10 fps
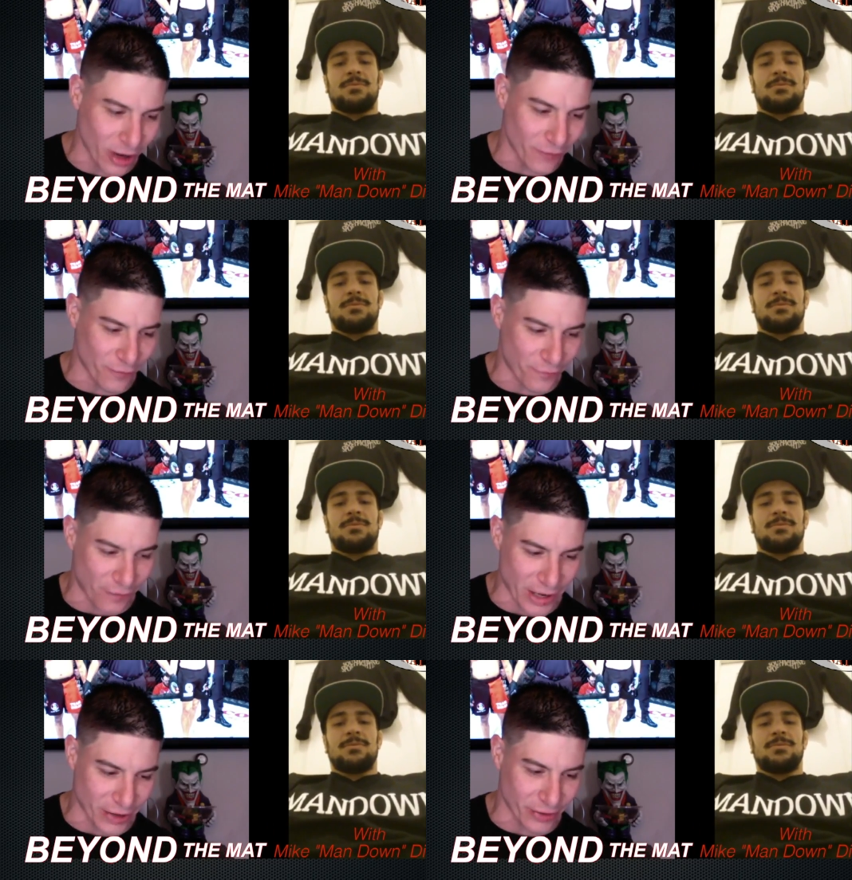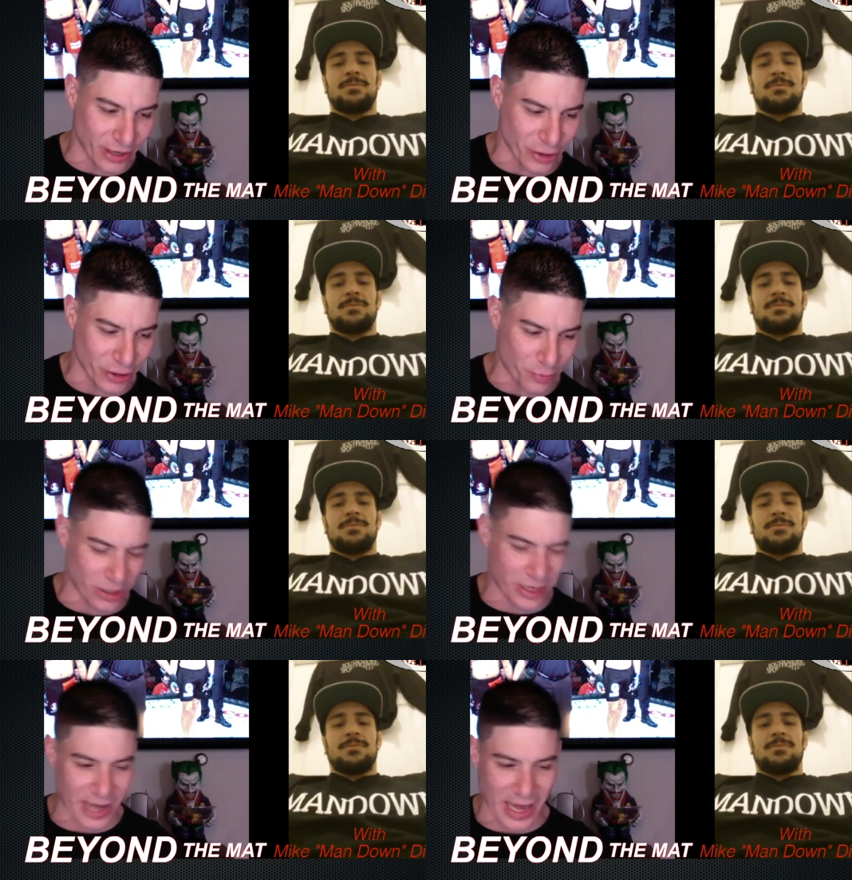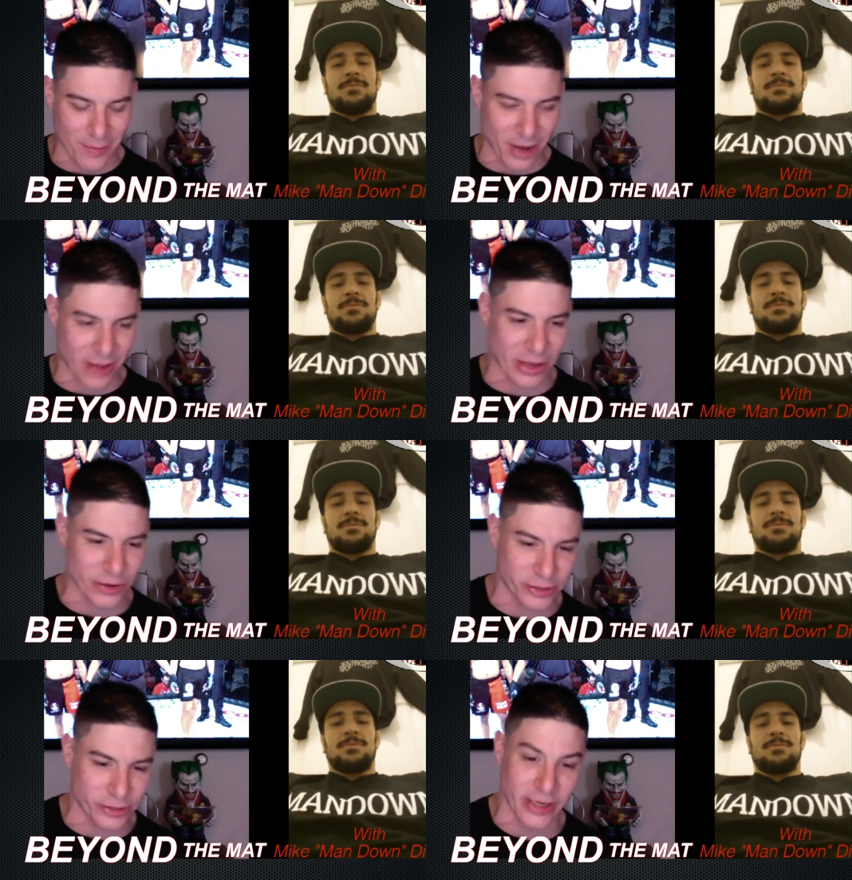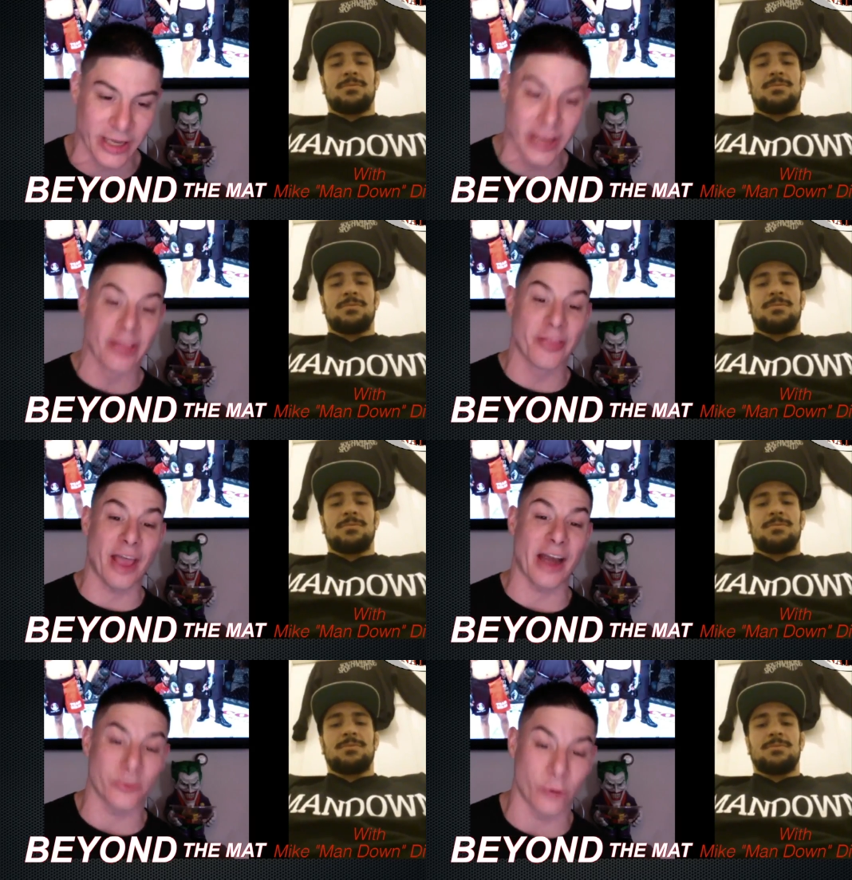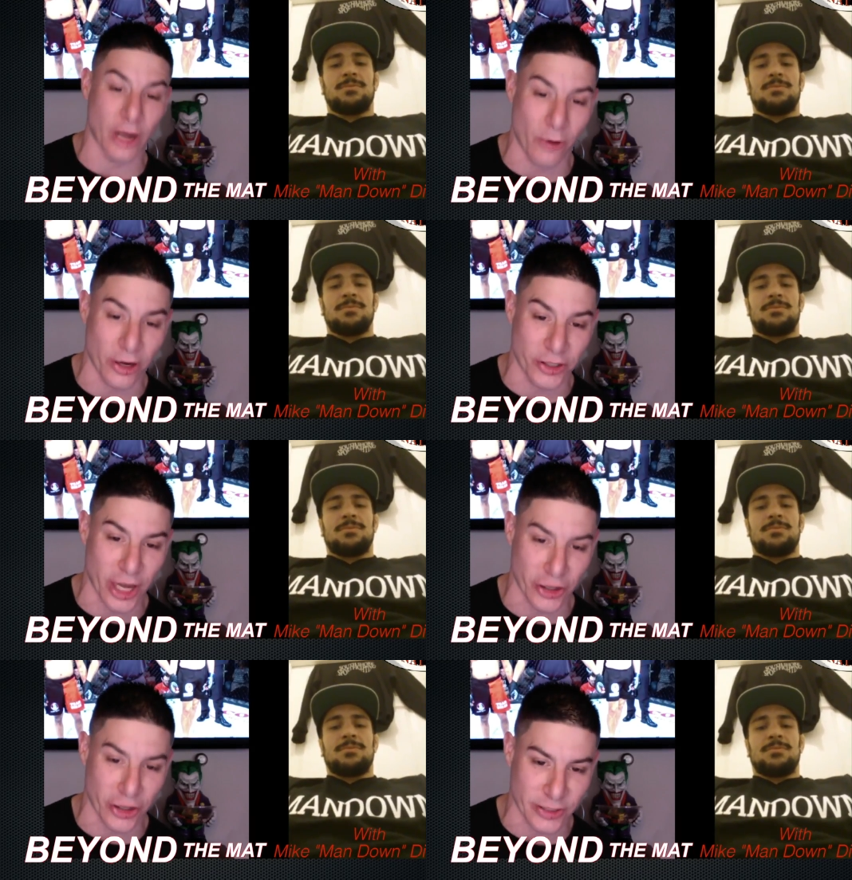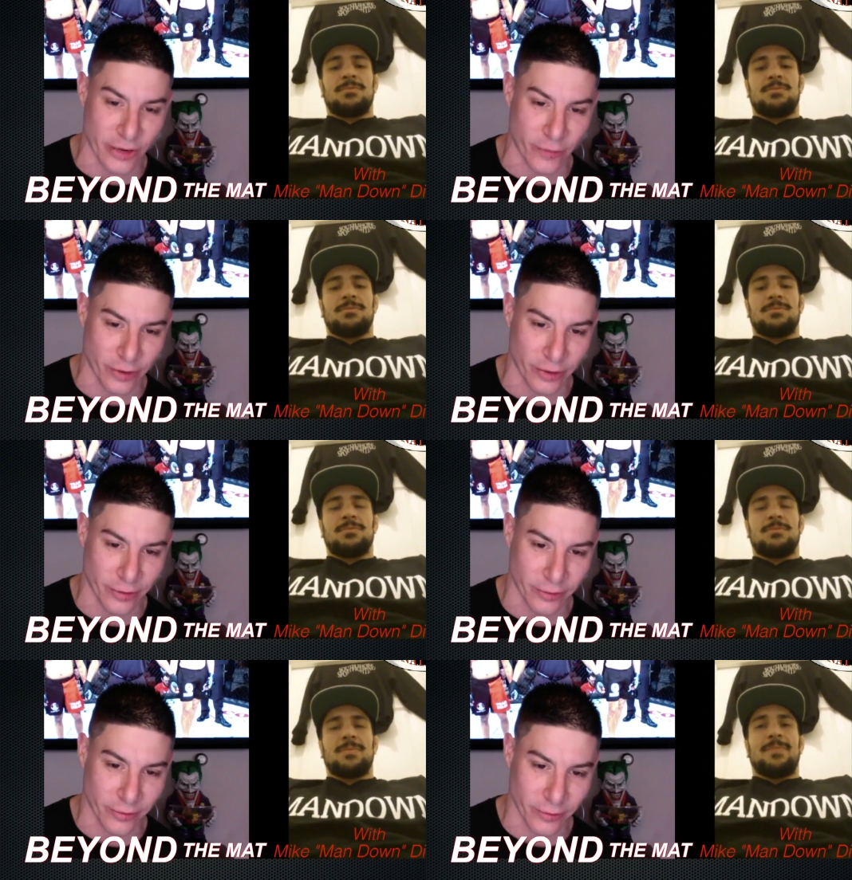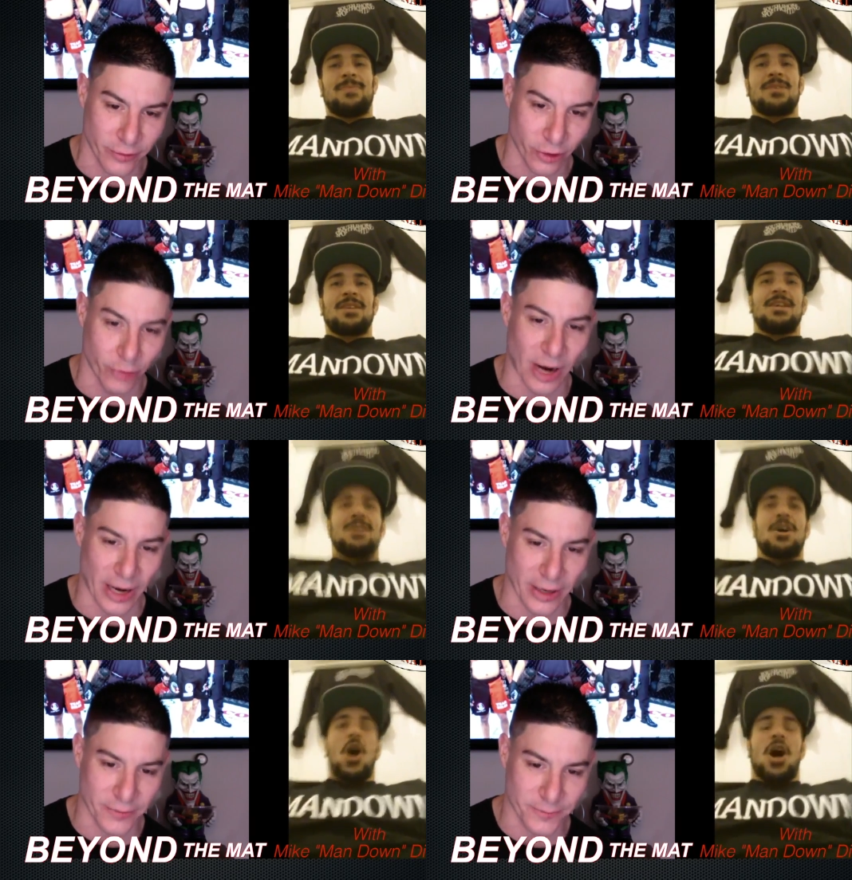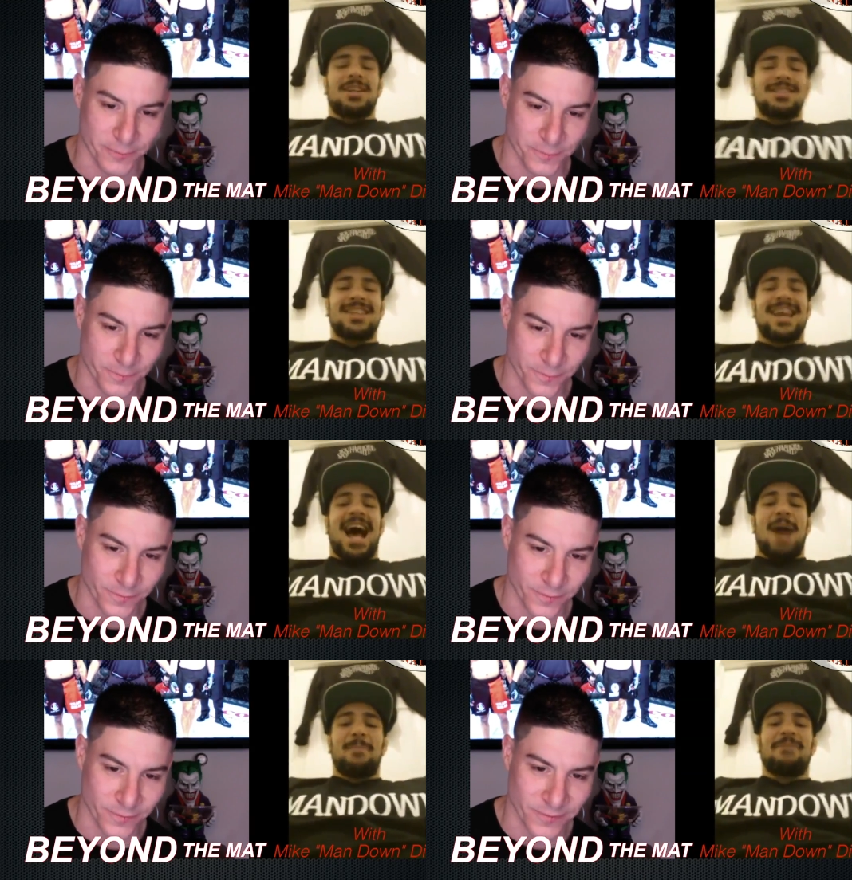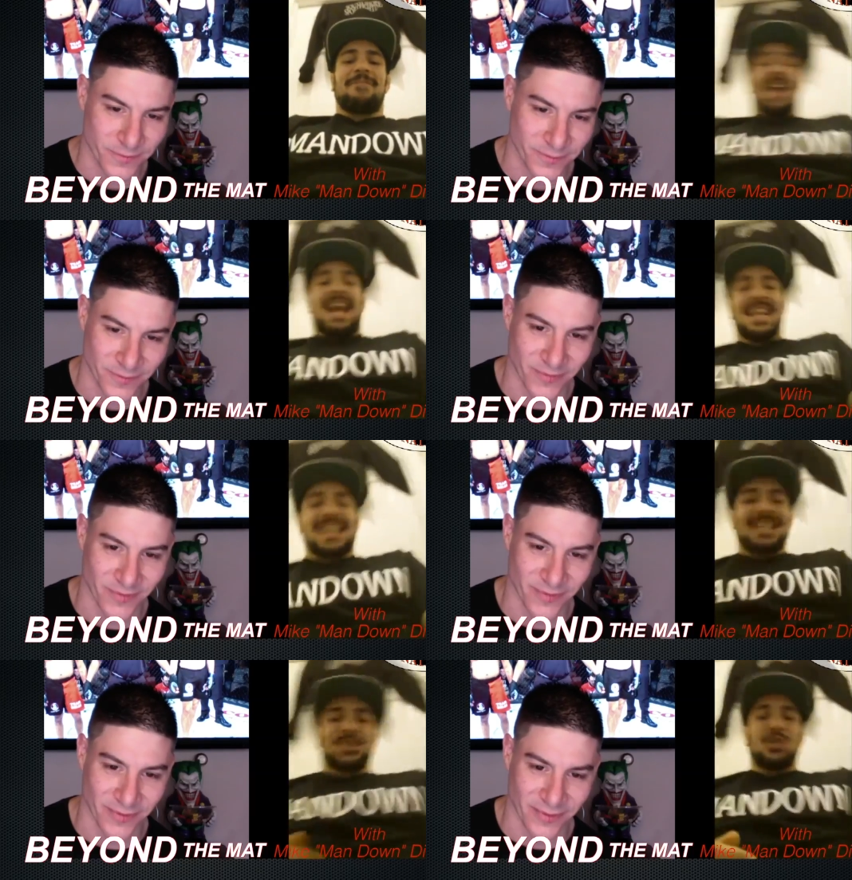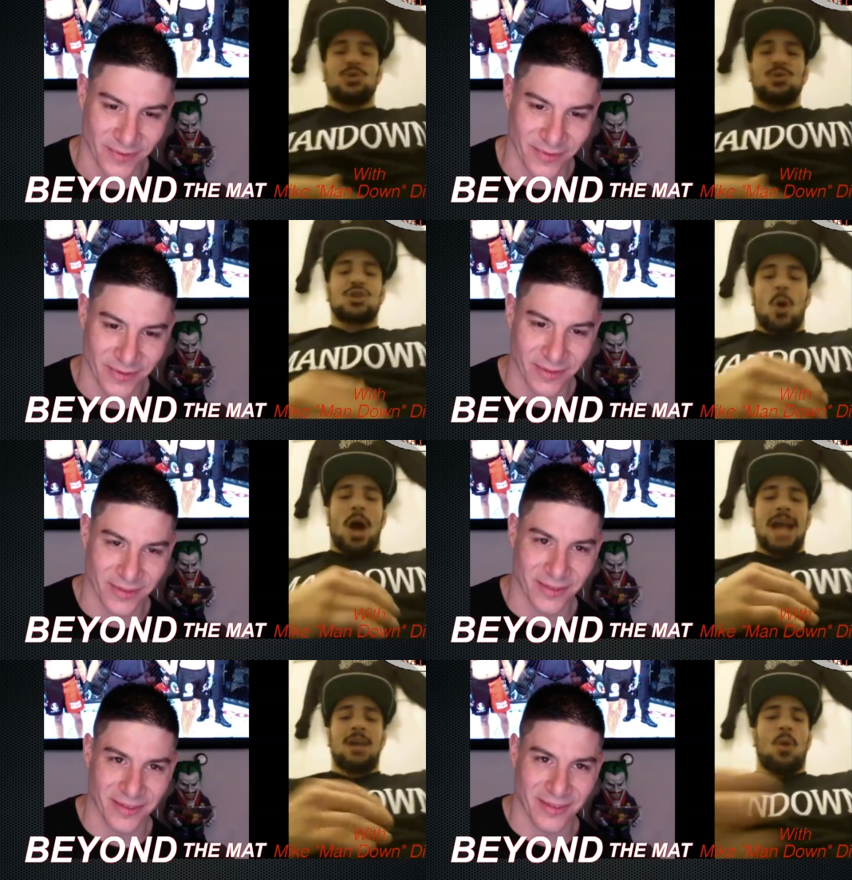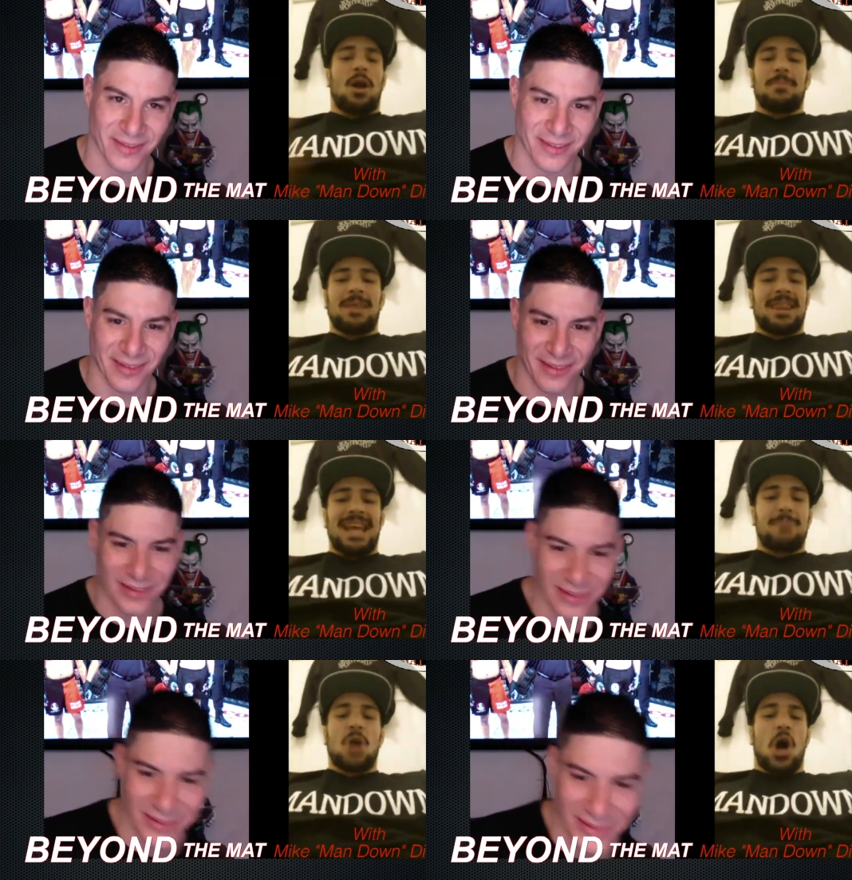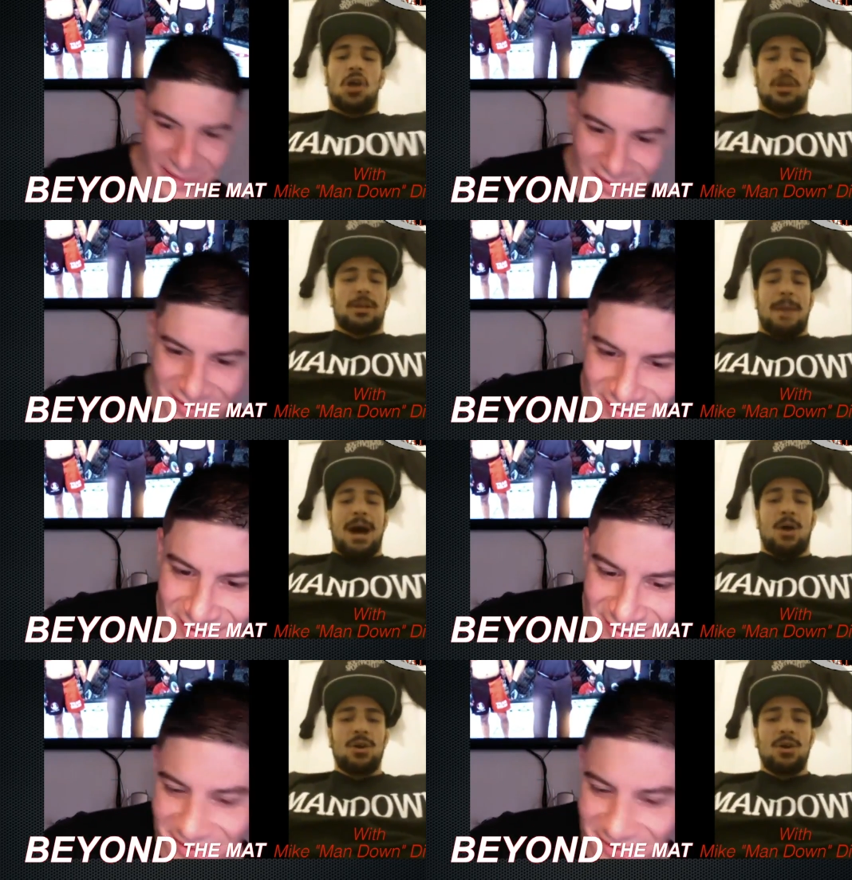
Speaker 1: of fighter that you could put a name on that you like? That is what I want to challenge myself with, or by.
Speaker 2: Honestly, I'm a fan of this dude, so I don't want him to think I'm calling him